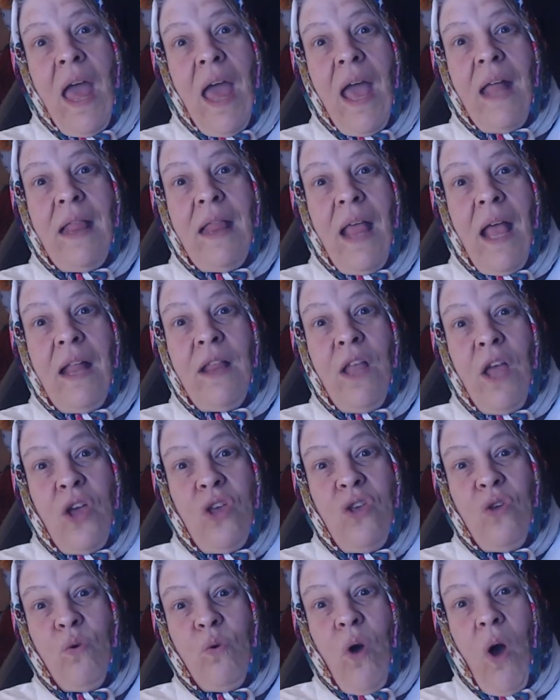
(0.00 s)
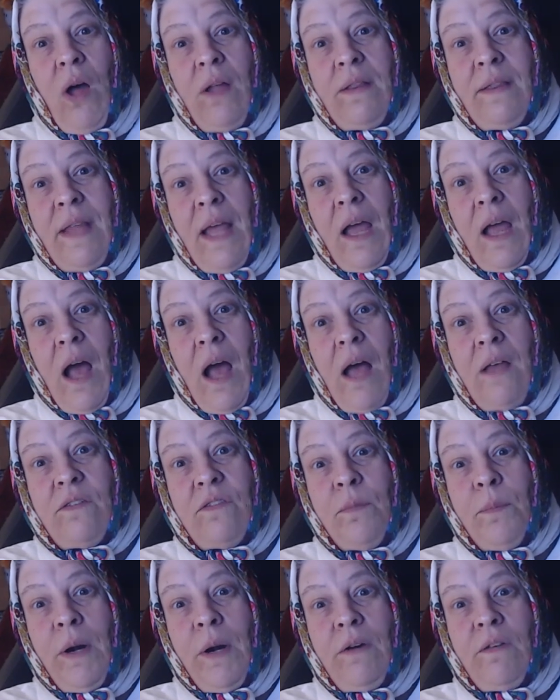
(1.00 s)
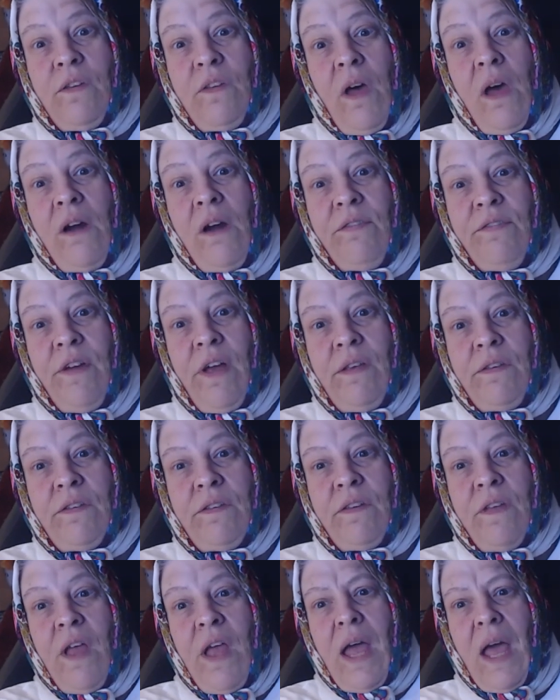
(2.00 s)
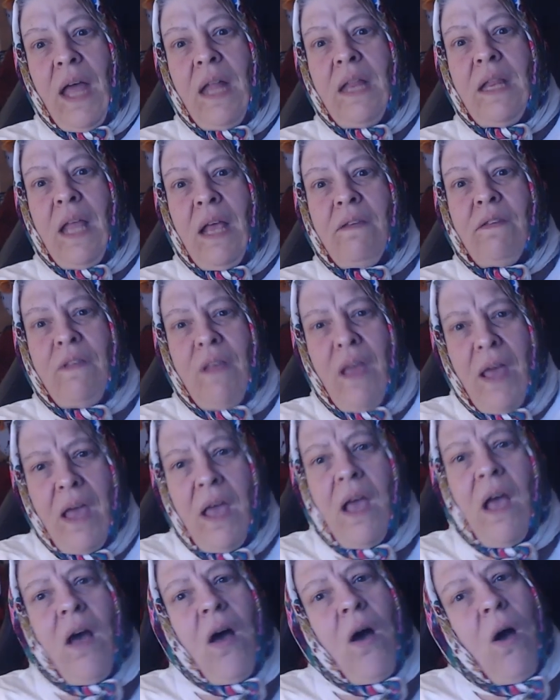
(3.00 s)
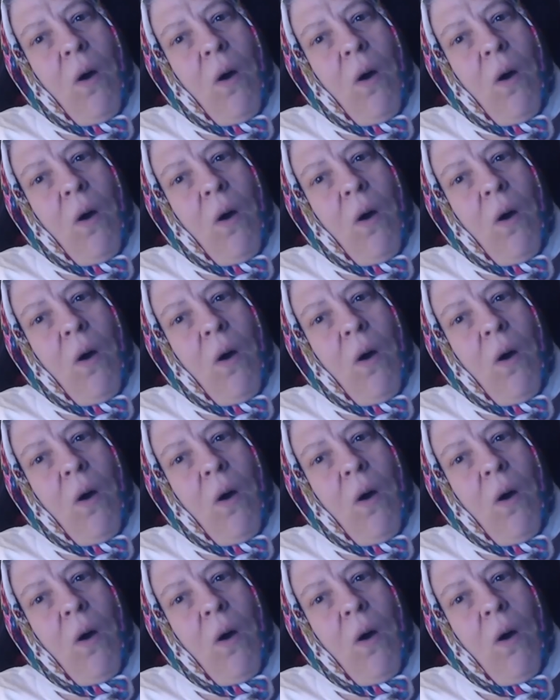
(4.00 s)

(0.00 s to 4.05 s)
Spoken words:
and then you contact customer service and they say,